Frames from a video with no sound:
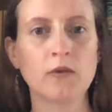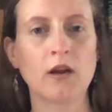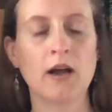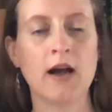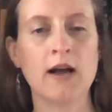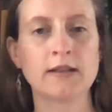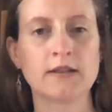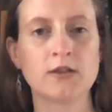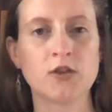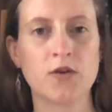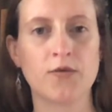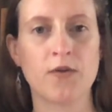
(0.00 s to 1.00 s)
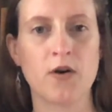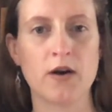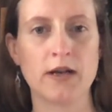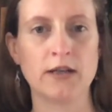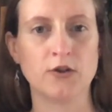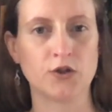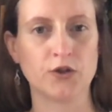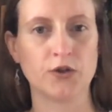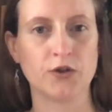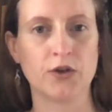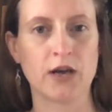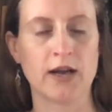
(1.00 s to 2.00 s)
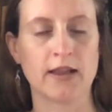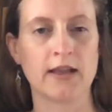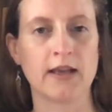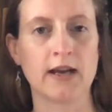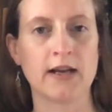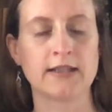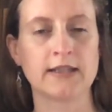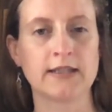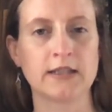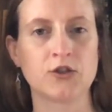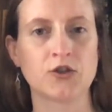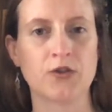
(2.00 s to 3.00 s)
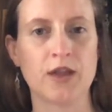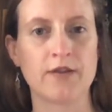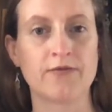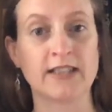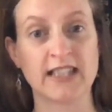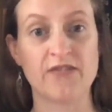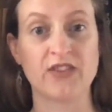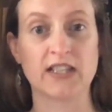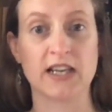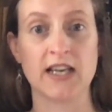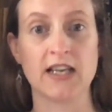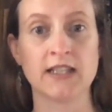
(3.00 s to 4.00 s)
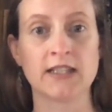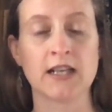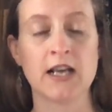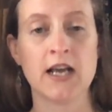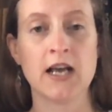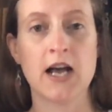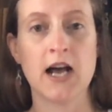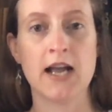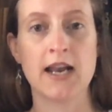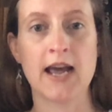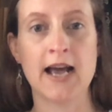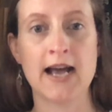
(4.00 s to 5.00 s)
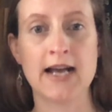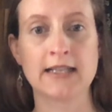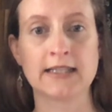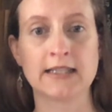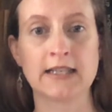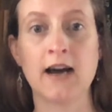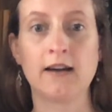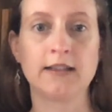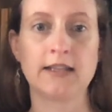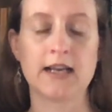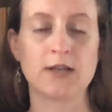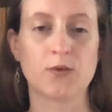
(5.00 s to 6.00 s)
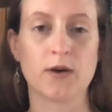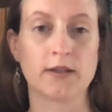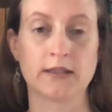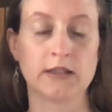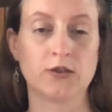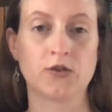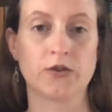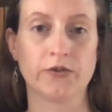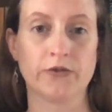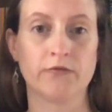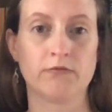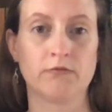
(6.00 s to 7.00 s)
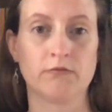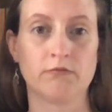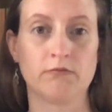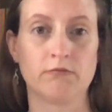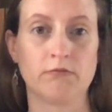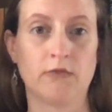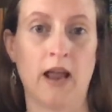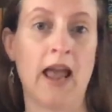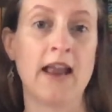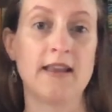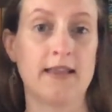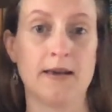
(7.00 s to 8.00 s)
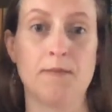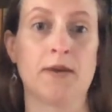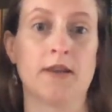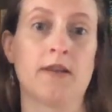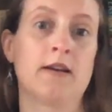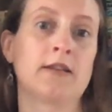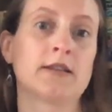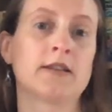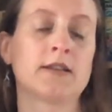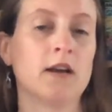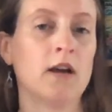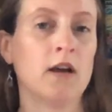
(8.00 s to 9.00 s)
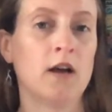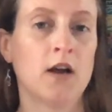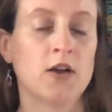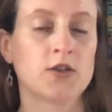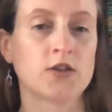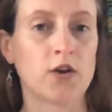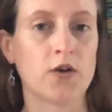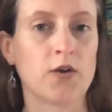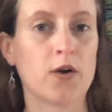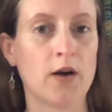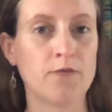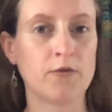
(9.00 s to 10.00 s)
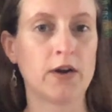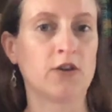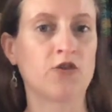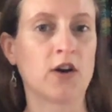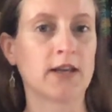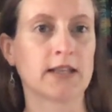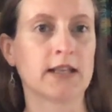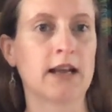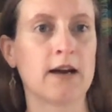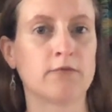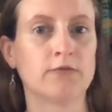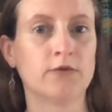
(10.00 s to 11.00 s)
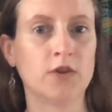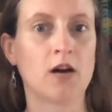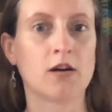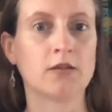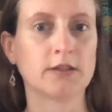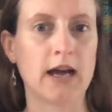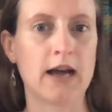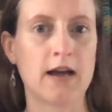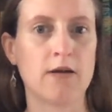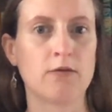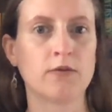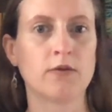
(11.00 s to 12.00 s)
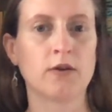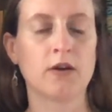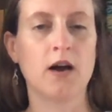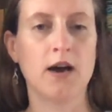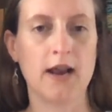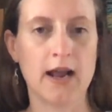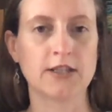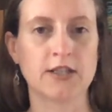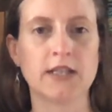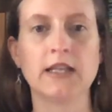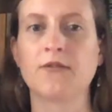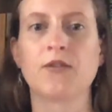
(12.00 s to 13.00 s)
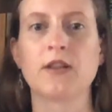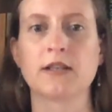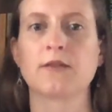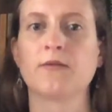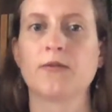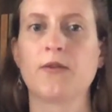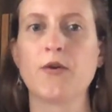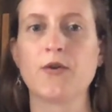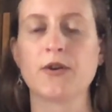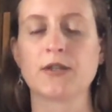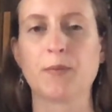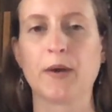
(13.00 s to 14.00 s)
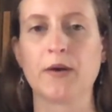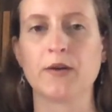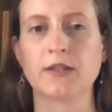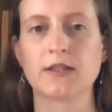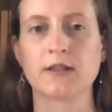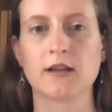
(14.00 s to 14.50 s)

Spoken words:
and so far in June I think I'd stitched on that for 7 days and had 9 days where I'd stitched on anything but that. So I'm really trying to now knuckle down and actually give this some focus, because